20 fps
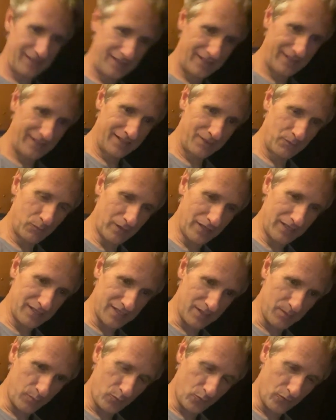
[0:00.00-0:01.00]
and why is
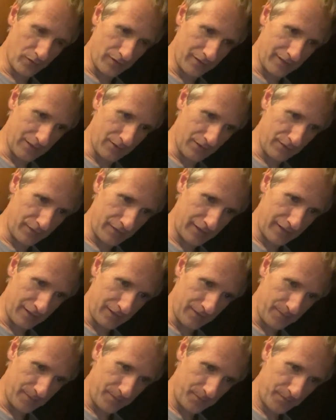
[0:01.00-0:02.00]
it important now? I
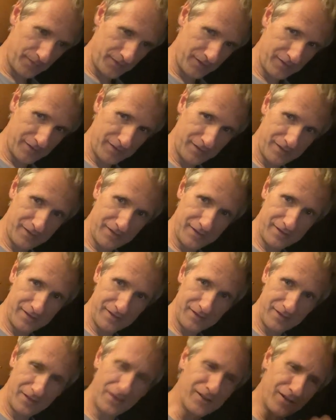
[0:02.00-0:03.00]
forget. I don't know.
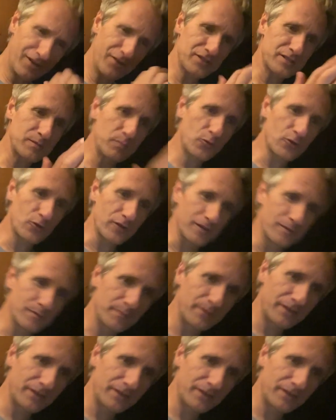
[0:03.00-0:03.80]
Oh, it was important